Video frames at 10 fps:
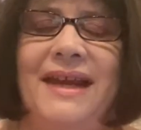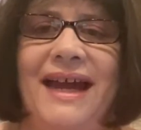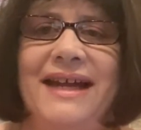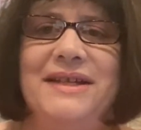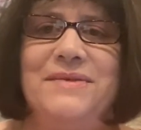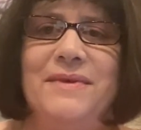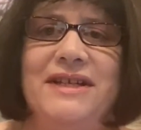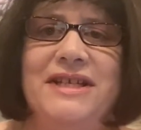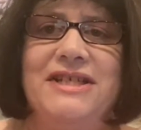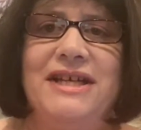it's
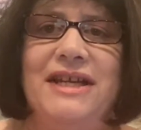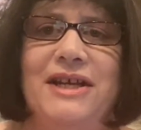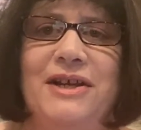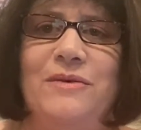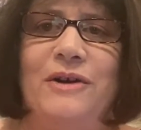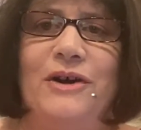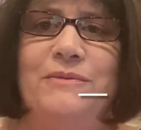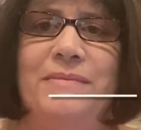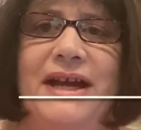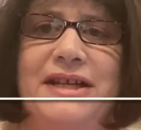Wendy Jean here.
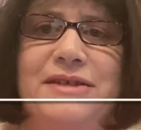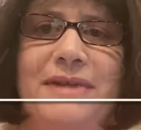Welcome back to my